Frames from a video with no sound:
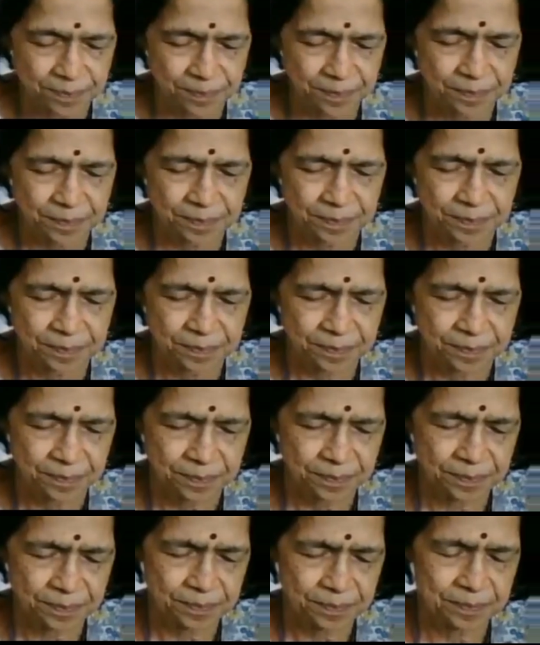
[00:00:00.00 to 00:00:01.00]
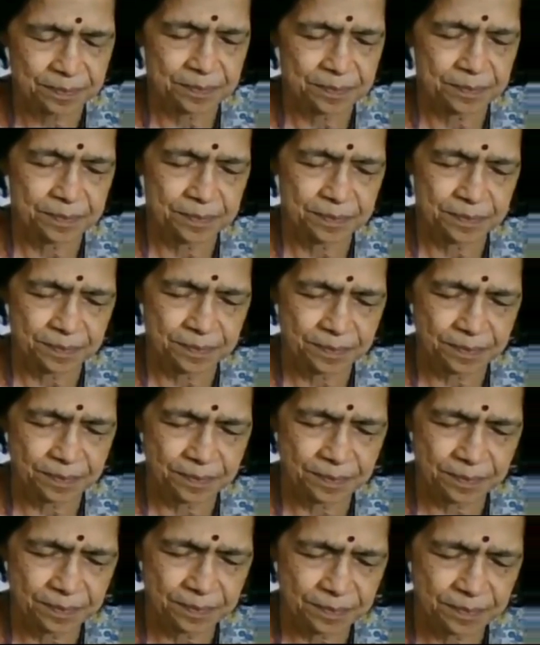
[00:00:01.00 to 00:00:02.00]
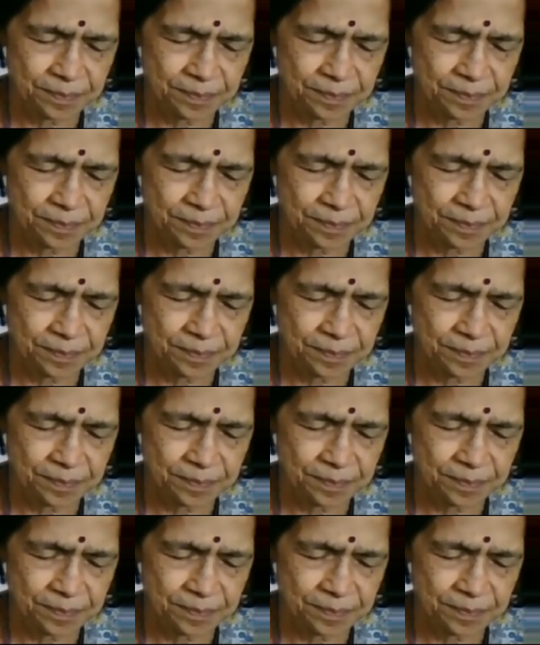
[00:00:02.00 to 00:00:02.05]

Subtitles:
This person isn't speaking.